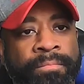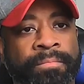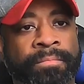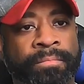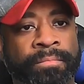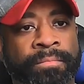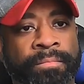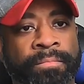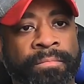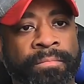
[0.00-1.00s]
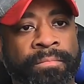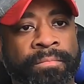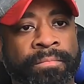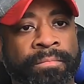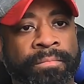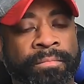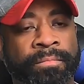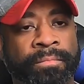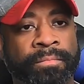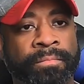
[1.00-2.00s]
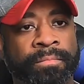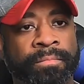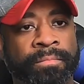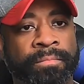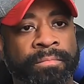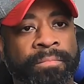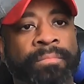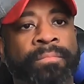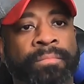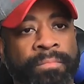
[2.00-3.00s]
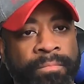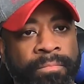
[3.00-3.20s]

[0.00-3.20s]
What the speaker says: (not speaking)